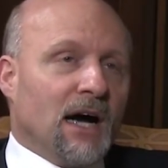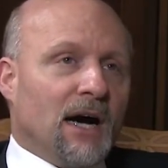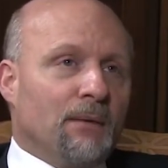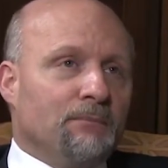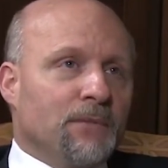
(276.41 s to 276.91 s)

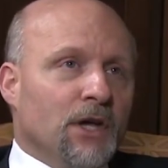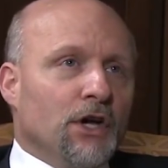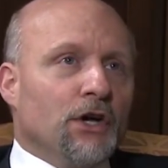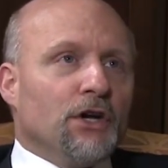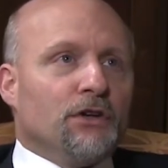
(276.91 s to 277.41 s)
Um,
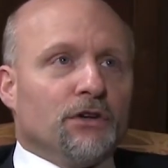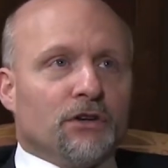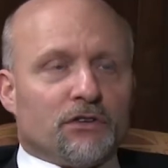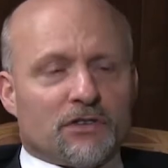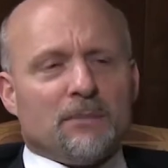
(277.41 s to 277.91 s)

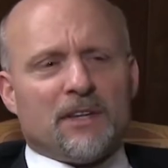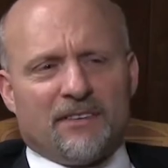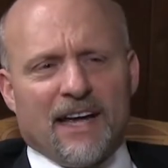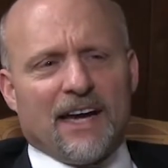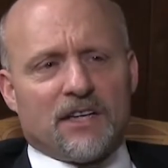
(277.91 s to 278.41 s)
some of the
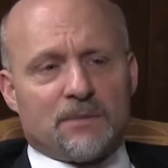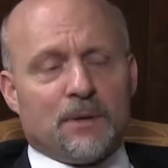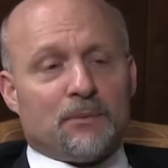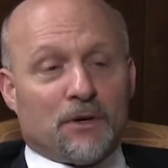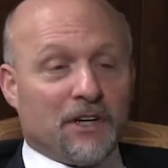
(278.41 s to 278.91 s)
data has
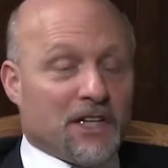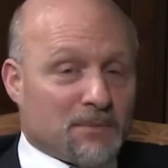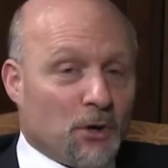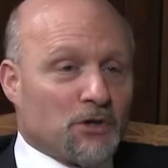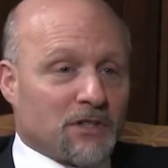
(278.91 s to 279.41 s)
been released
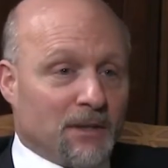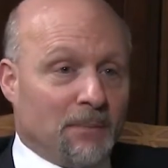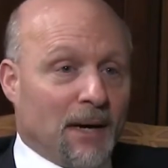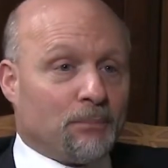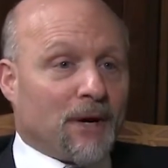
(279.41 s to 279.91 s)
mostly
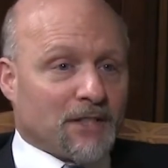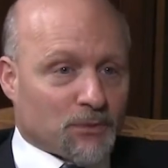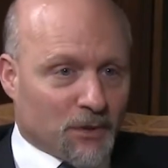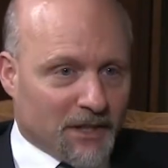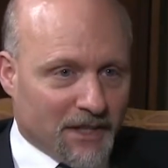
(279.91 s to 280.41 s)
by
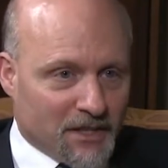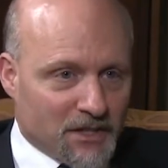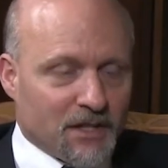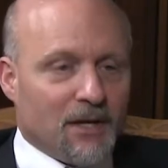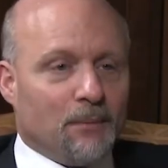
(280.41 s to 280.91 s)
press
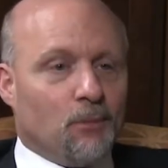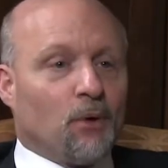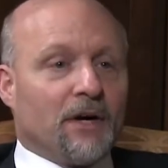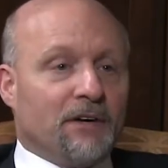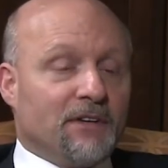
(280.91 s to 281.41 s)
release,
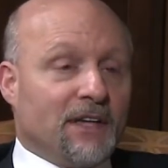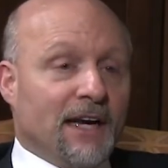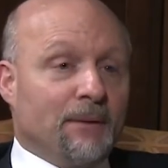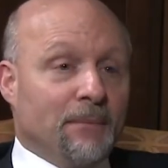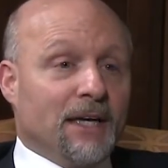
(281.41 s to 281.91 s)
more even than
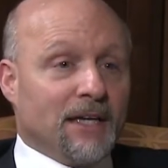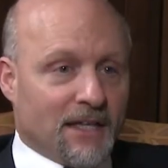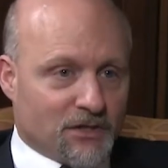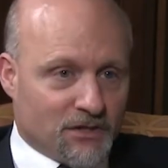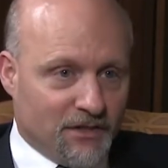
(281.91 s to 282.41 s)
at
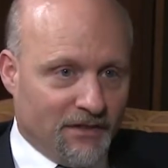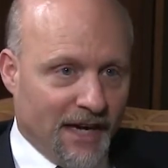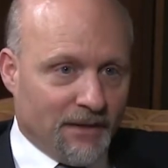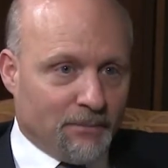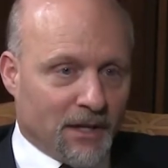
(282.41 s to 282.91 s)
meetings to
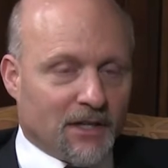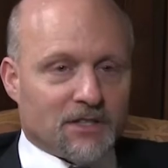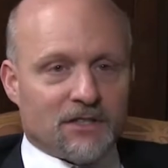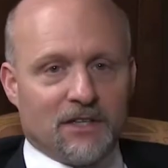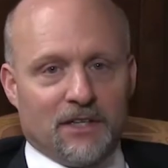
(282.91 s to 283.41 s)
date
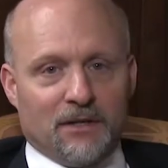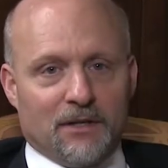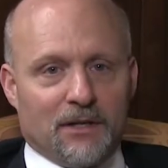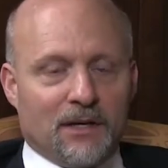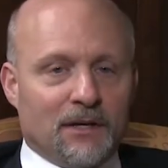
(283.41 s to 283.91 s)
because
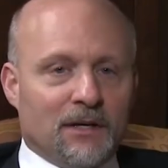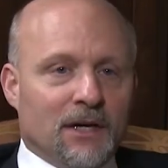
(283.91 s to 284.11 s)
the uh,